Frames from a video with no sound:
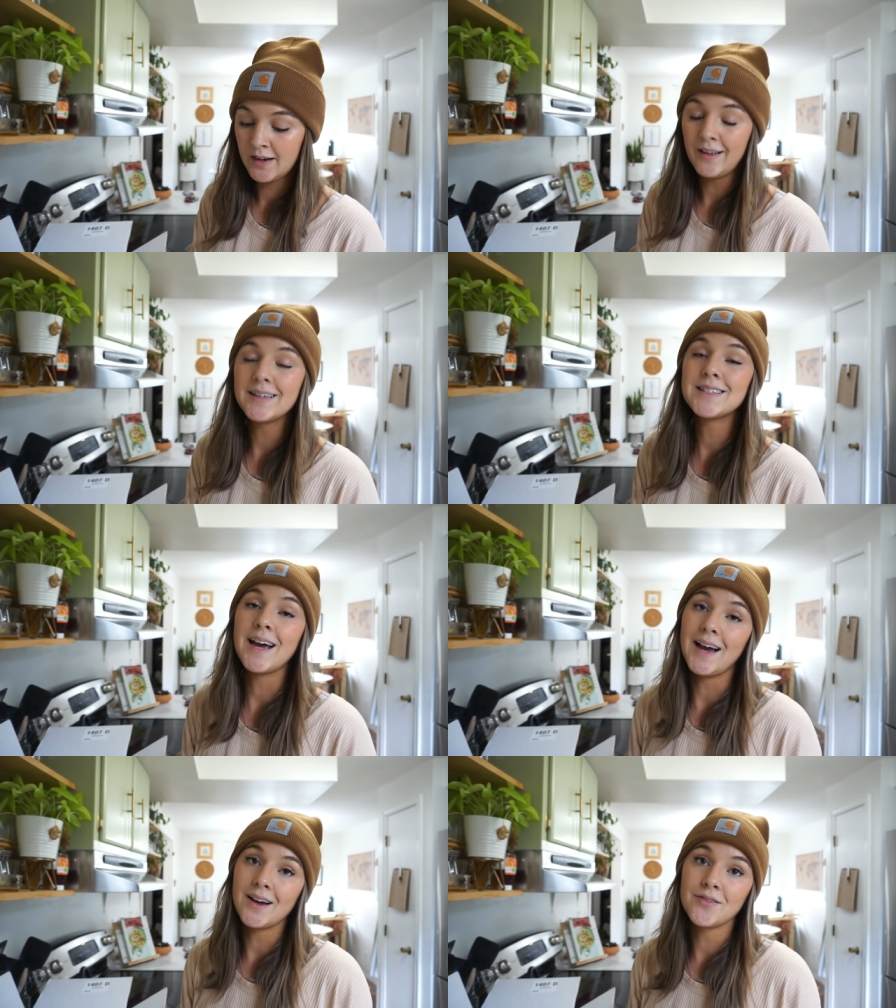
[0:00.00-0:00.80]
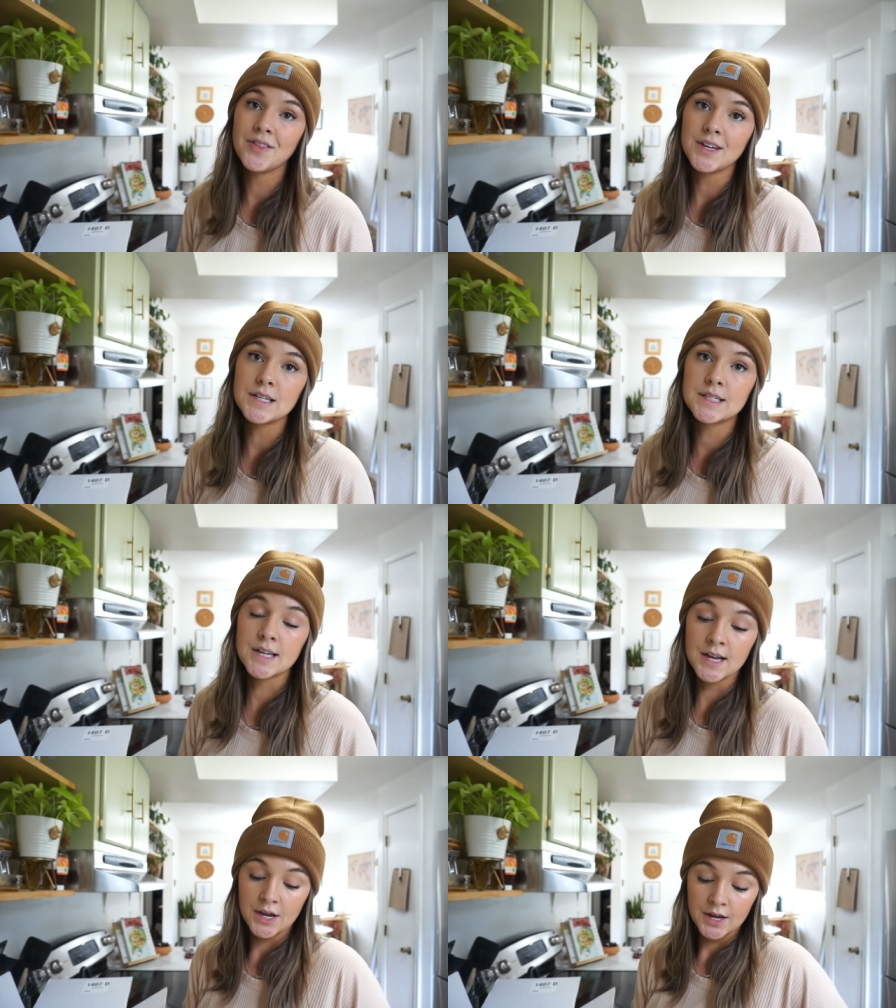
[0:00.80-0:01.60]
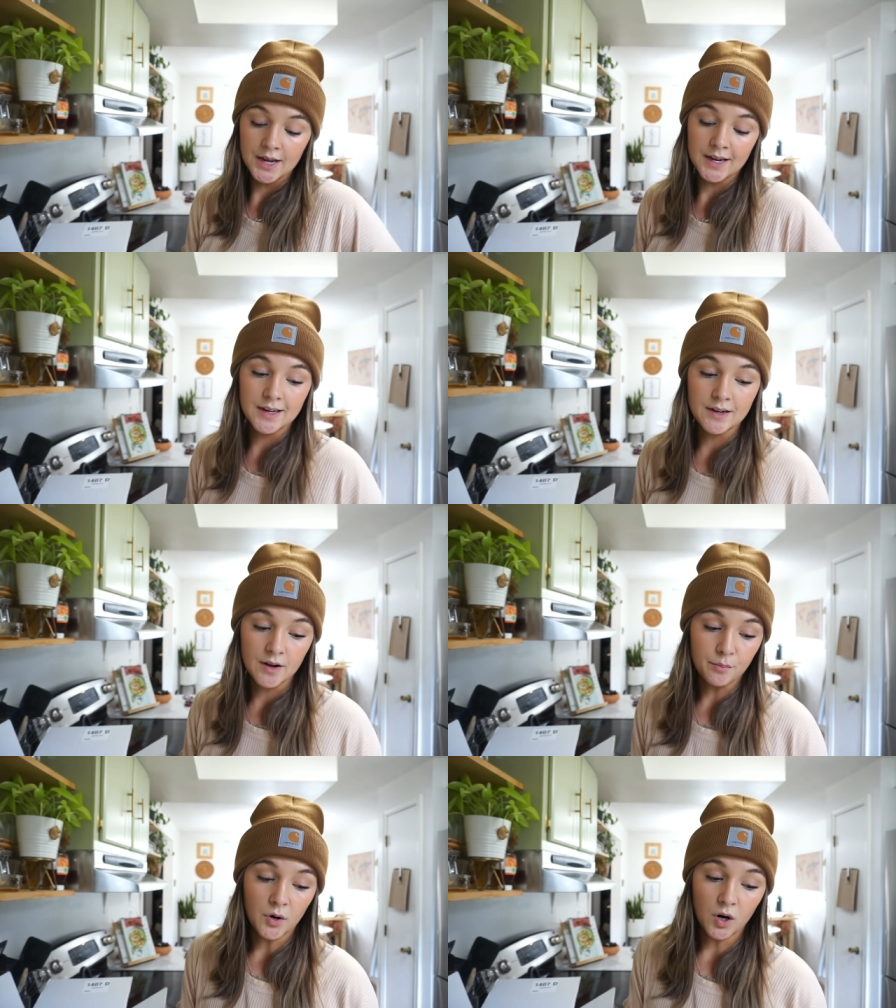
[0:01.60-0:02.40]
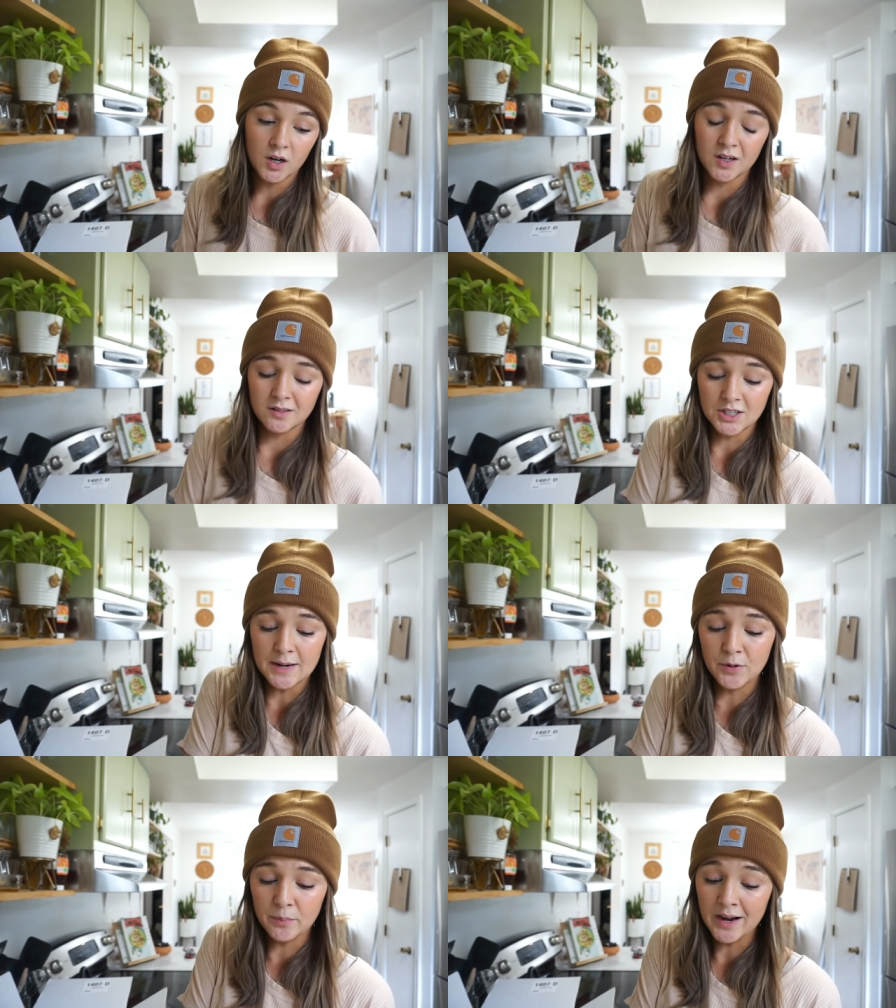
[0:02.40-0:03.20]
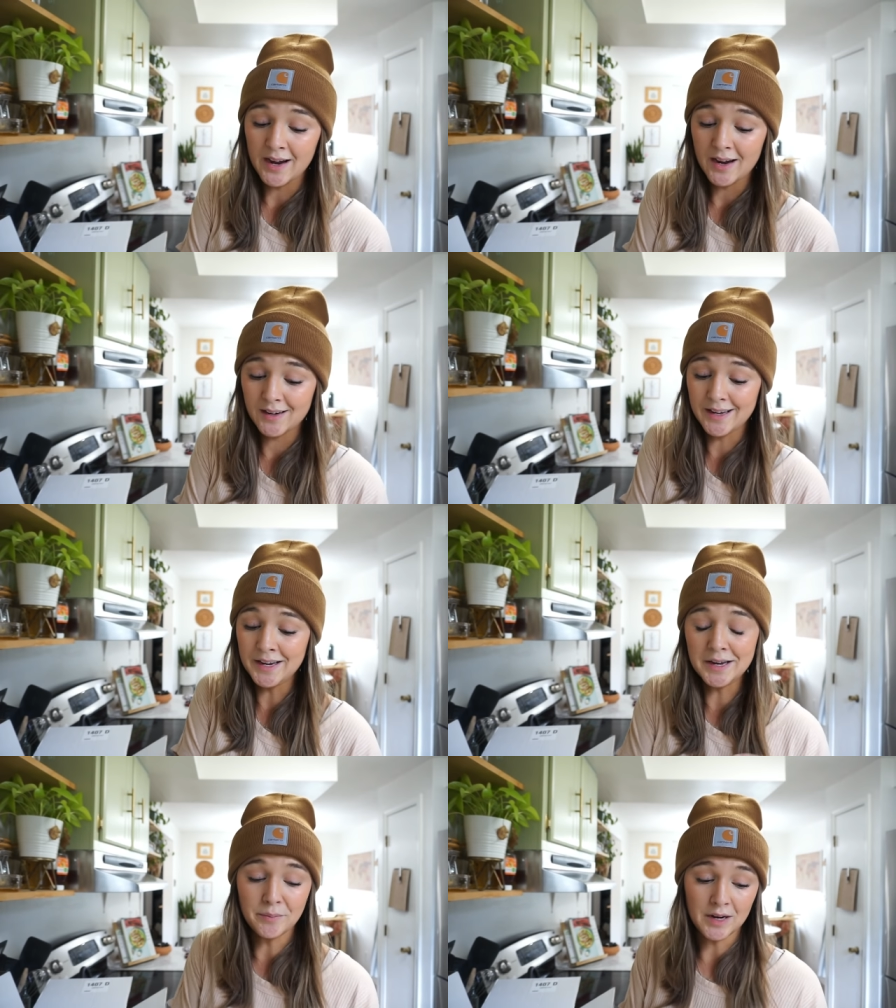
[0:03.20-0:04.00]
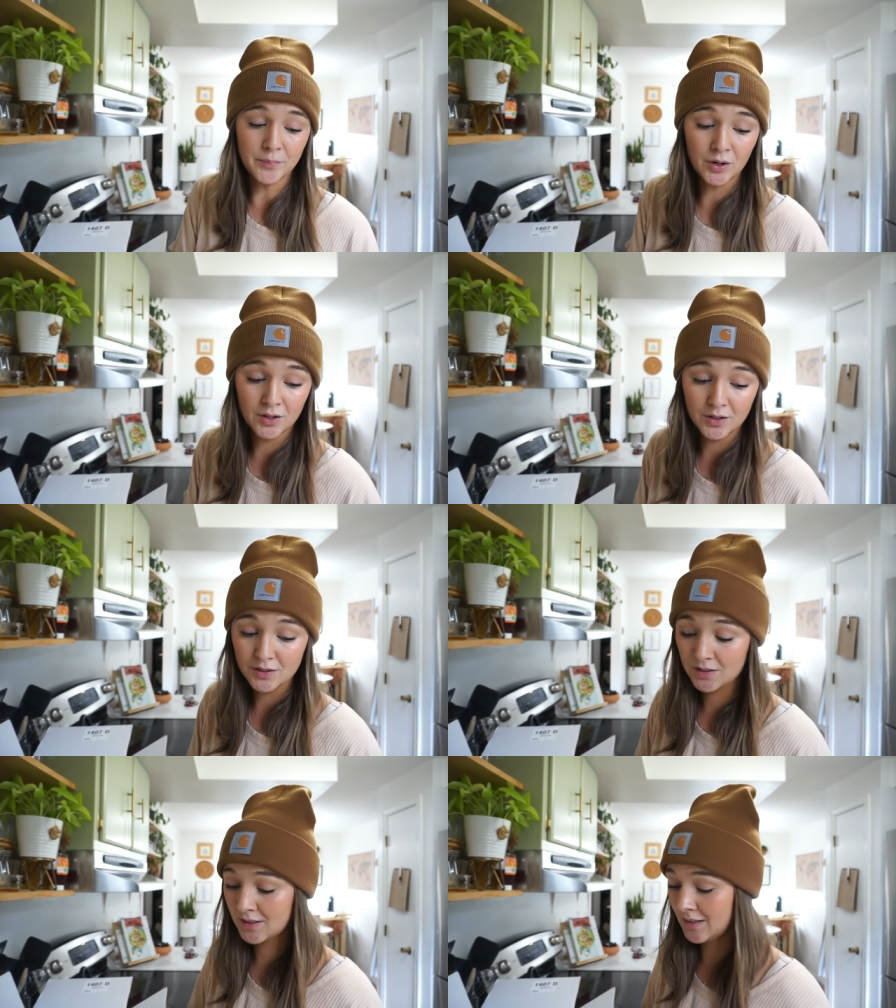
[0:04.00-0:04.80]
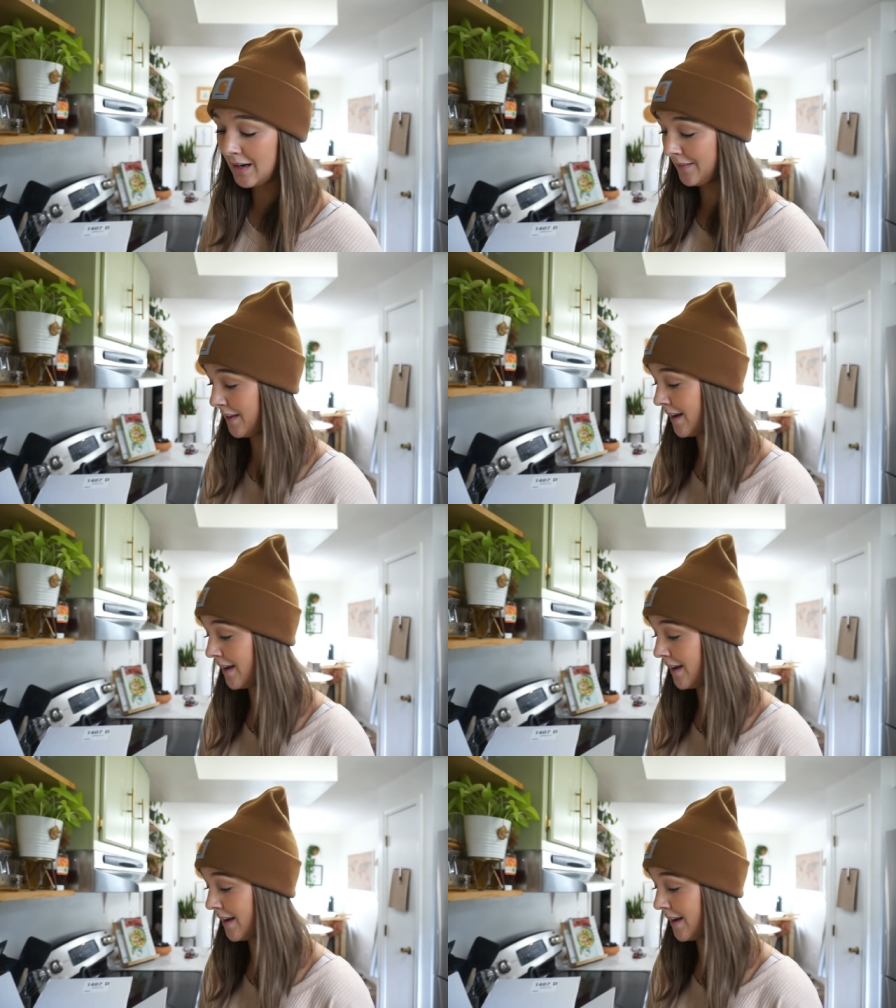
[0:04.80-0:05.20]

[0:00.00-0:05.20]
I like to have these in our diaper bag, in my purse, at the